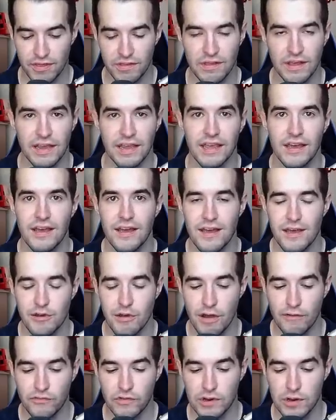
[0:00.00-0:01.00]
And like,
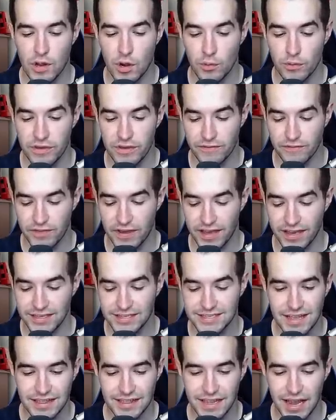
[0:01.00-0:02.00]
you have to know the
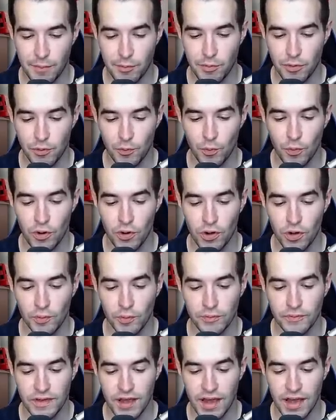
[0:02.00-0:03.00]
effects. Labyrinth Wall,
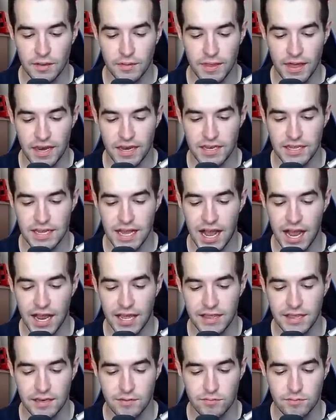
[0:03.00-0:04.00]
we've got that
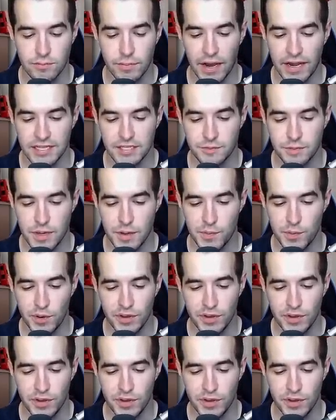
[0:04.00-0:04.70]
guy that bites people.